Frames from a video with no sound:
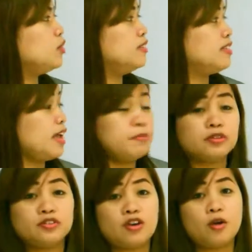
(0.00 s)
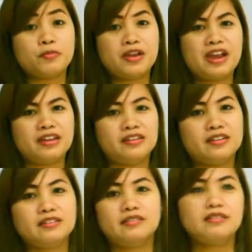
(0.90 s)
you weren't able to
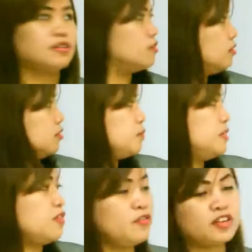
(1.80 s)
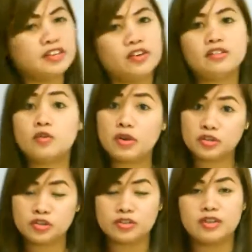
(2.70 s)
comprehend, specifically on the
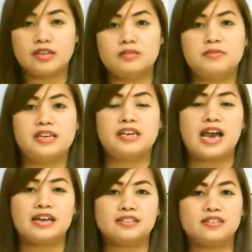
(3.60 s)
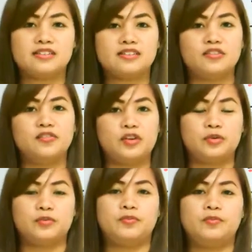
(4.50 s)
question that is being asked of
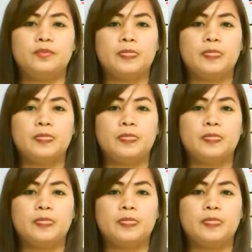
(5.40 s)
you.